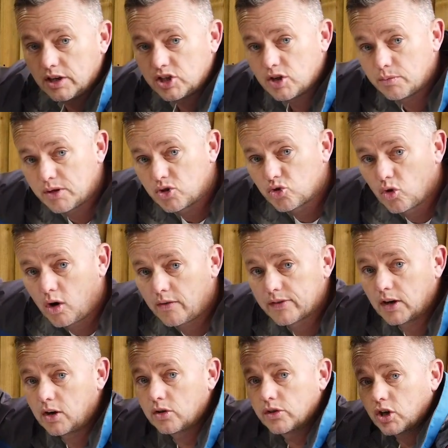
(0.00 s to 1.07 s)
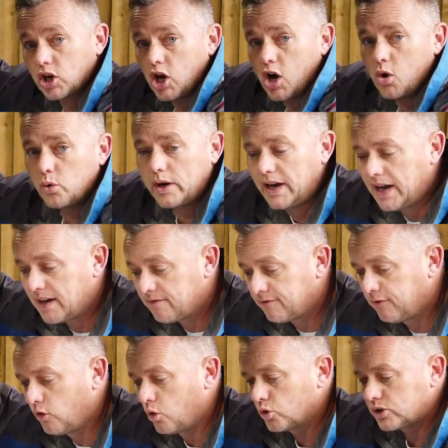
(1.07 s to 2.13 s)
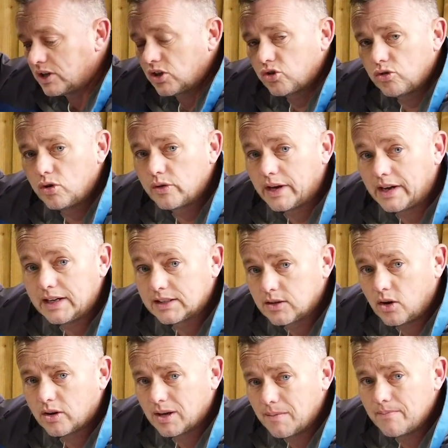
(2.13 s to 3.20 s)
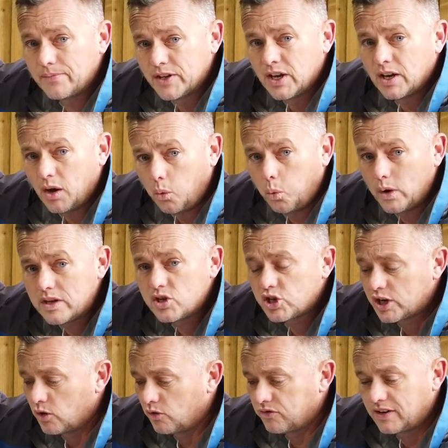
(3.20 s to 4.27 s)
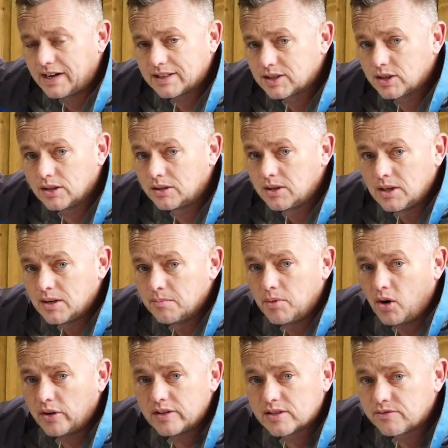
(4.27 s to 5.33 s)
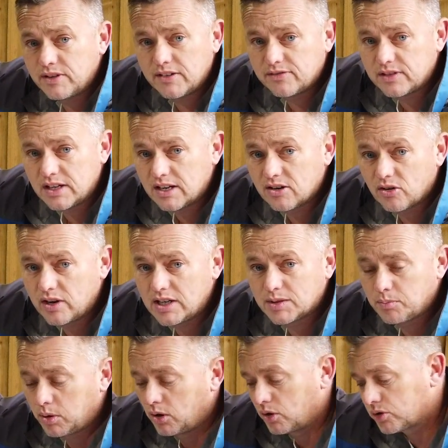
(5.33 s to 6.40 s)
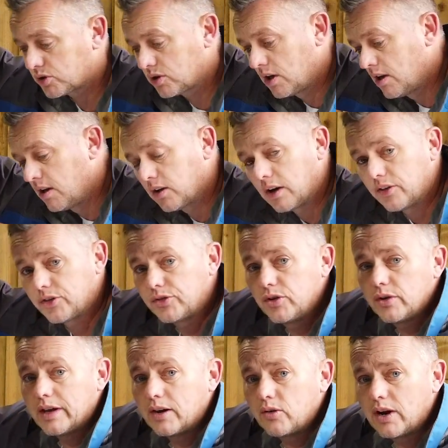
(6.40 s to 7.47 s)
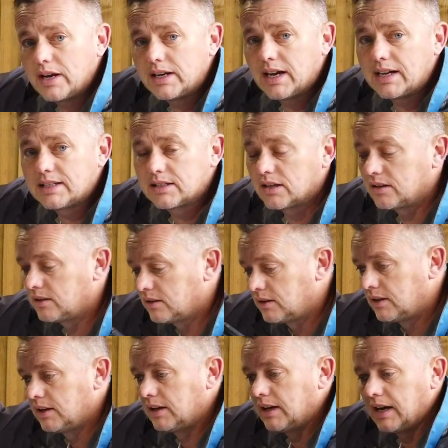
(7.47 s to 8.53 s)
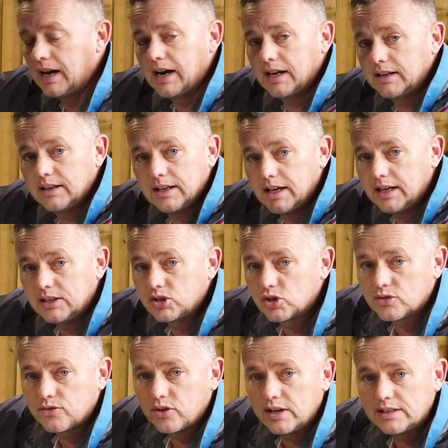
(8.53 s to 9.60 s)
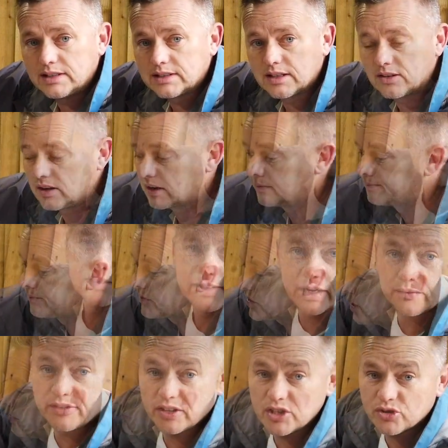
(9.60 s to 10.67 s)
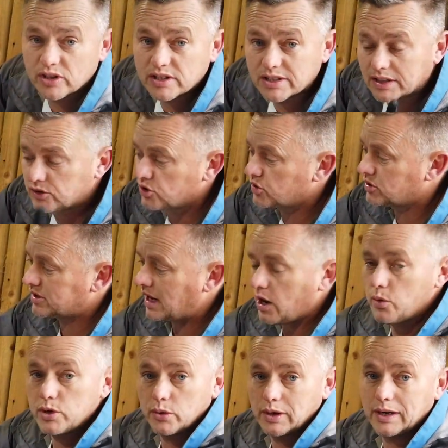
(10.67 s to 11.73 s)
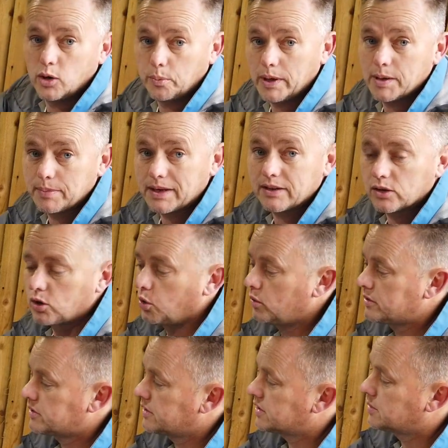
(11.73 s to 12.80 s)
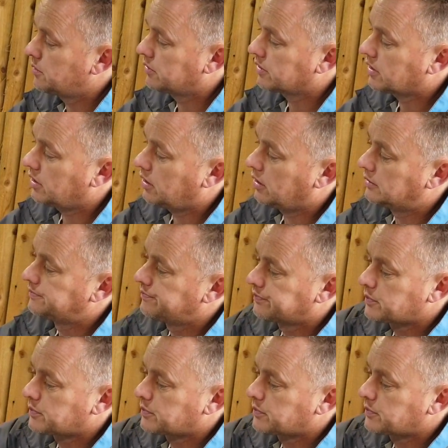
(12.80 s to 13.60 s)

As you've been driving along, the cold air forcing through that is like a, a wind chill factor, minus 50 degrees plus, and uh, through that radiator, and it just freezes the thing. Now, if you're interested, I'll just tell you a little bit about the cooling system on the car.